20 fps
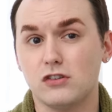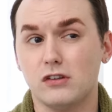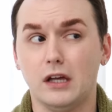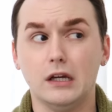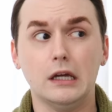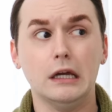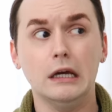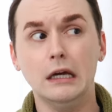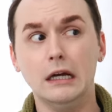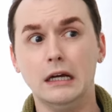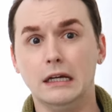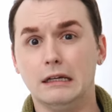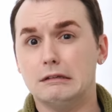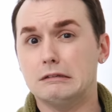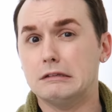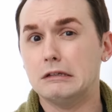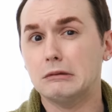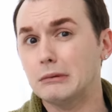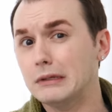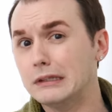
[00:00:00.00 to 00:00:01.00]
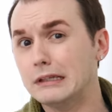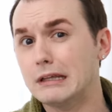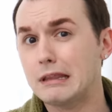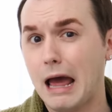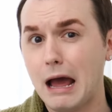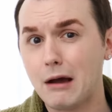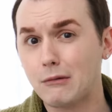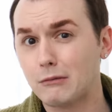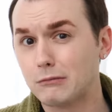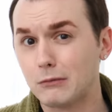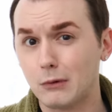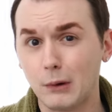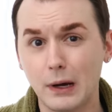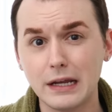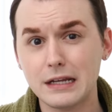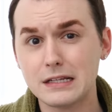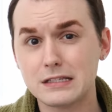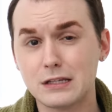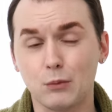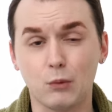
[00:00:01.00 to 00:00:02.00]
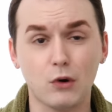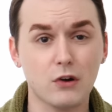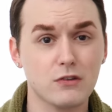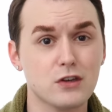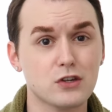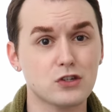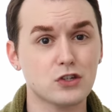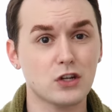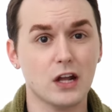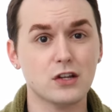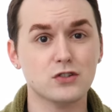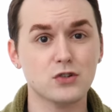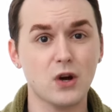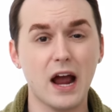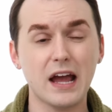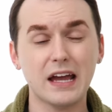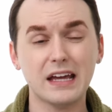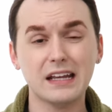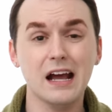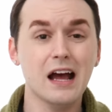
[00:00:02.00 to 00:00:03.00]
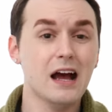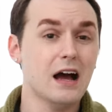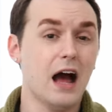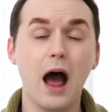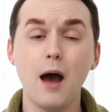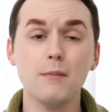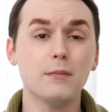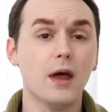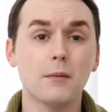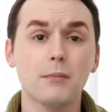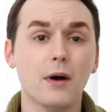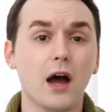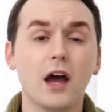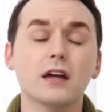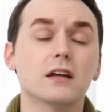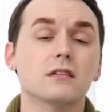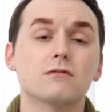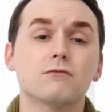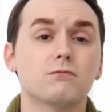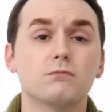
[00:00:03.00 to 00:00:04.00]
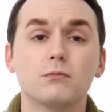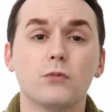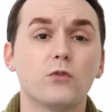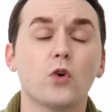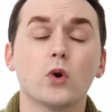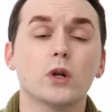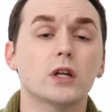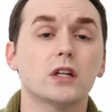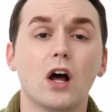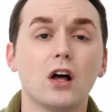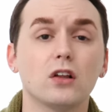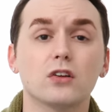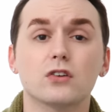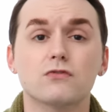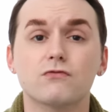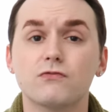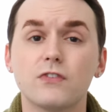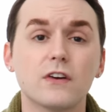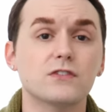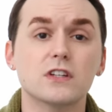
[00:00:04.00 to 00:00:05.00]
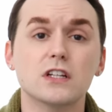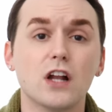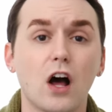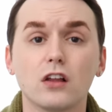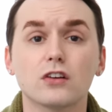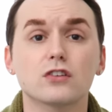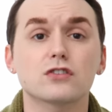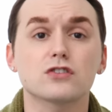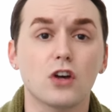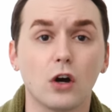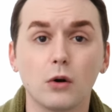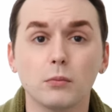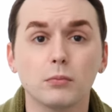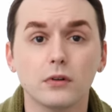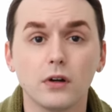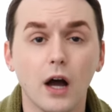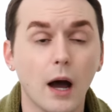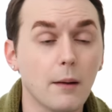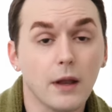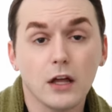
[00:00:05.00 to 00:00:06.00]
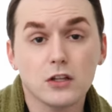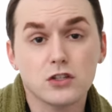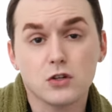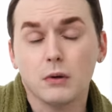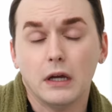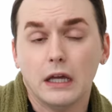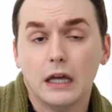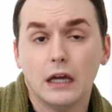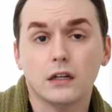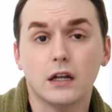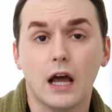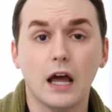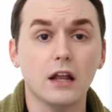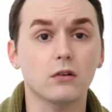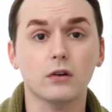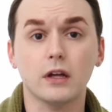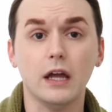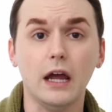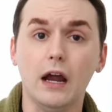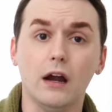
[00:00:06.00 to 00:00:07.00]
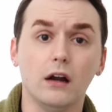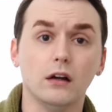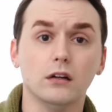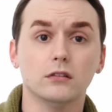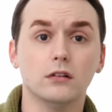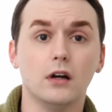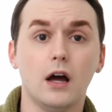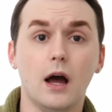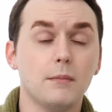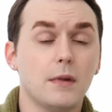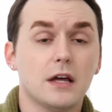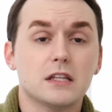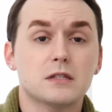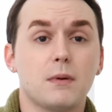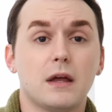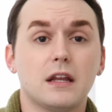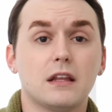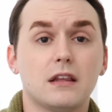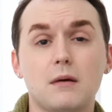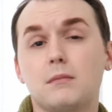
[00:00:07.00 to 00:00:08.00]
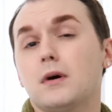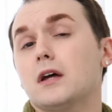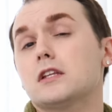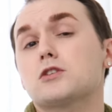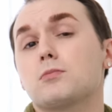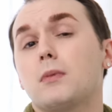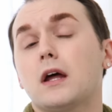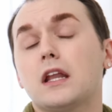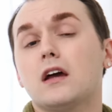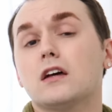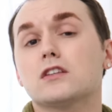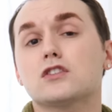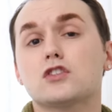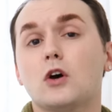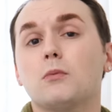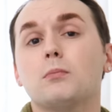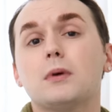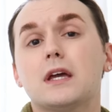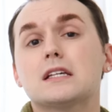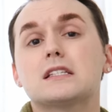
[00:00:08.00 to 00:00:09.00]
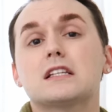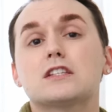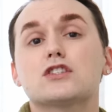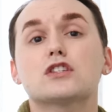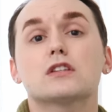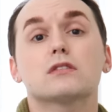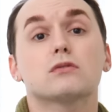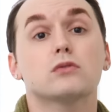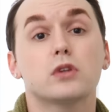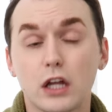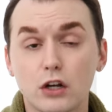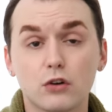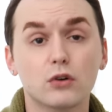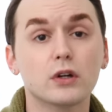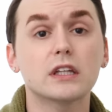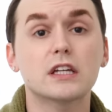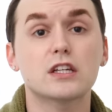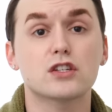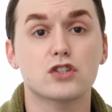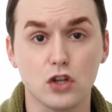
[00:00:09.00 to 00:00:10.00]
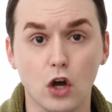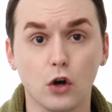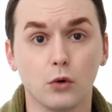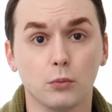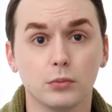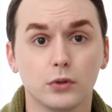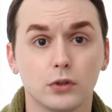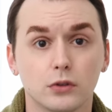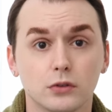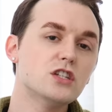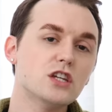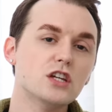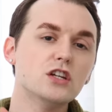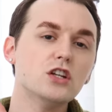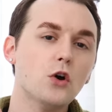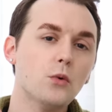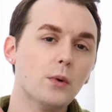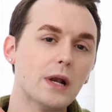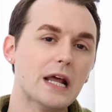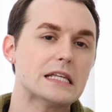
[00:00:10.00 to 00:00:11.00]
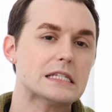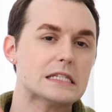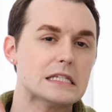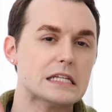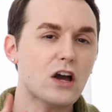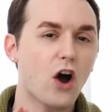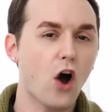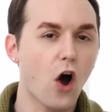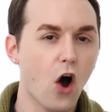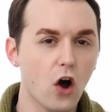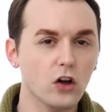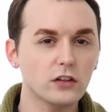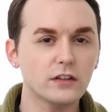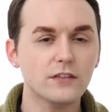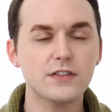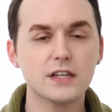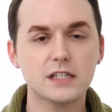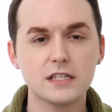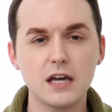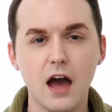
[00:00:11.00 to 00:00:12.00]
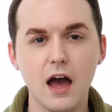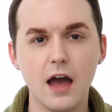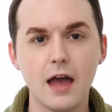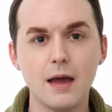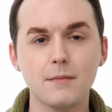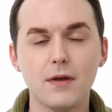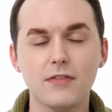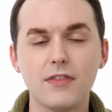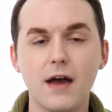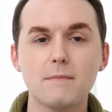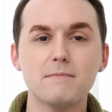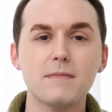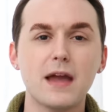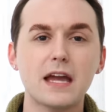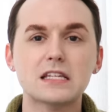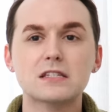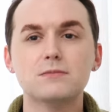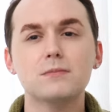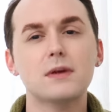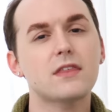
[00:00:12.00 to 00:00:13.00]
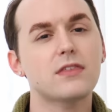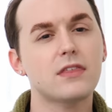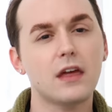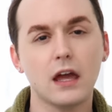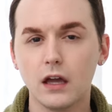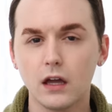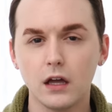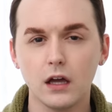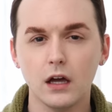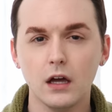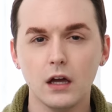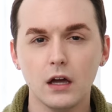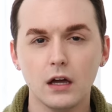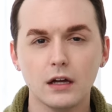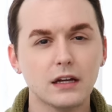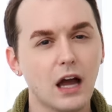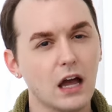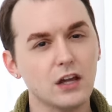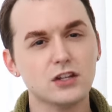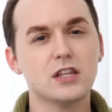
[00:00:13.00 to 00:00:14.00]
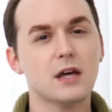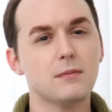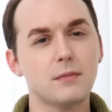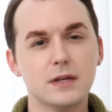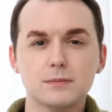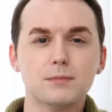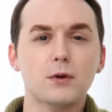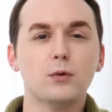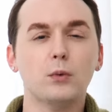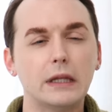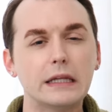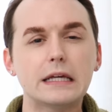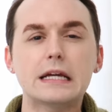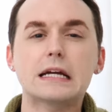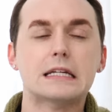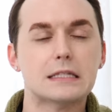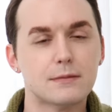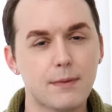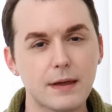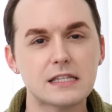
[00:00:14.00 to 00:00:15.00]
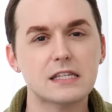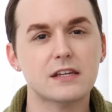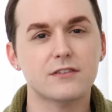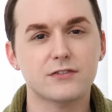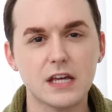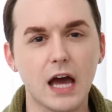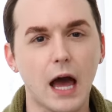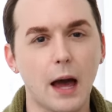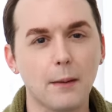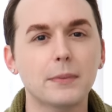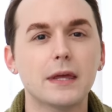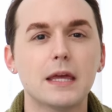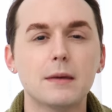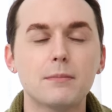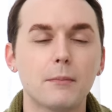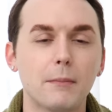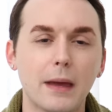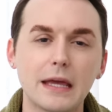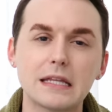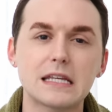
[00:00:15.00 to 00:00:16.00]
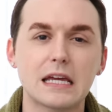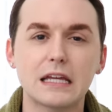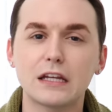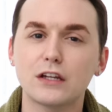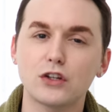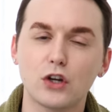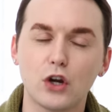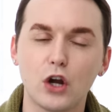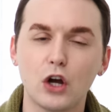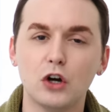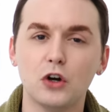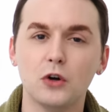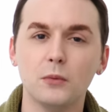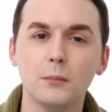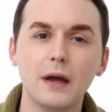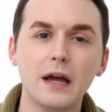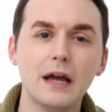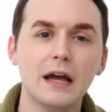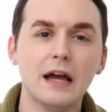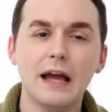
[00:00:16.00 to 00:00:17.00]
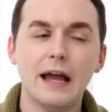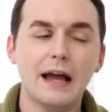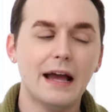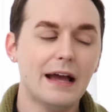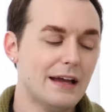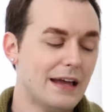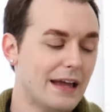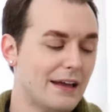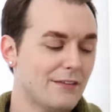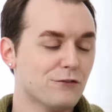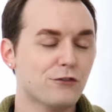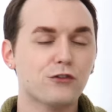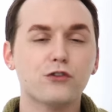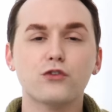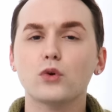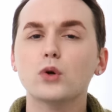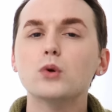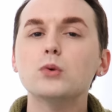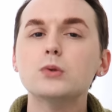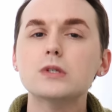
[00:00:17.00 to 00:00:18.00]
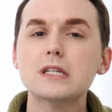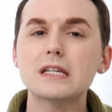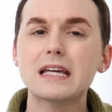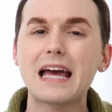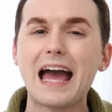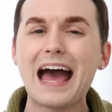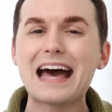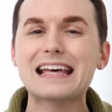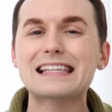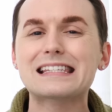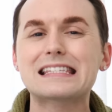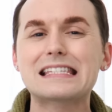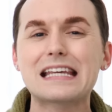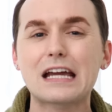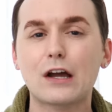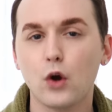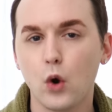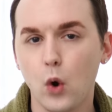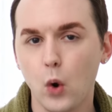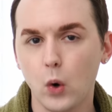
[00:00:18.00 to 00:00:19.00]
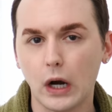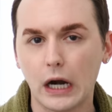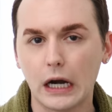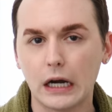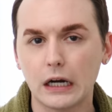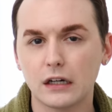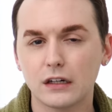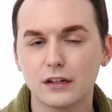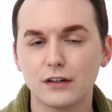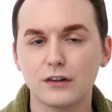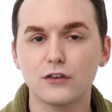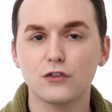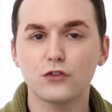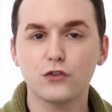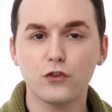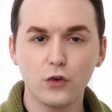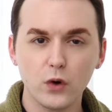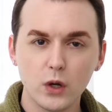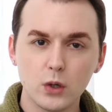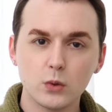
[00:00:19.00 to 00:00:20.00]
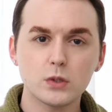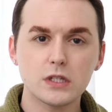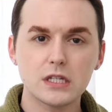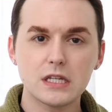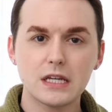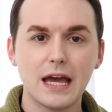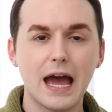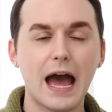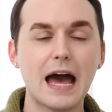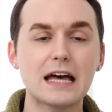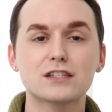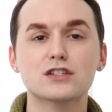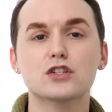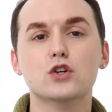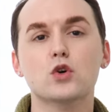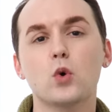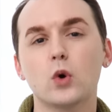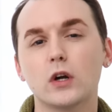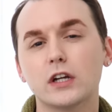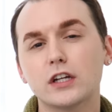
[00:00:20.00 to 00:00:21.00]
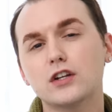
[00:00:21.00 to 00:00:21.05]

You're like, is it really that great? Is it worth it? Should I try it? I'm not buying $40, $50 soap. I'm not doing it. I don't care. I'm not spending that much money on soap because it's literally soap. Do you know what I see all of the time that makes me think, gosh, that must be really expensive to upkeep and maintain in your home? Fruit as decor. Fruit as decor.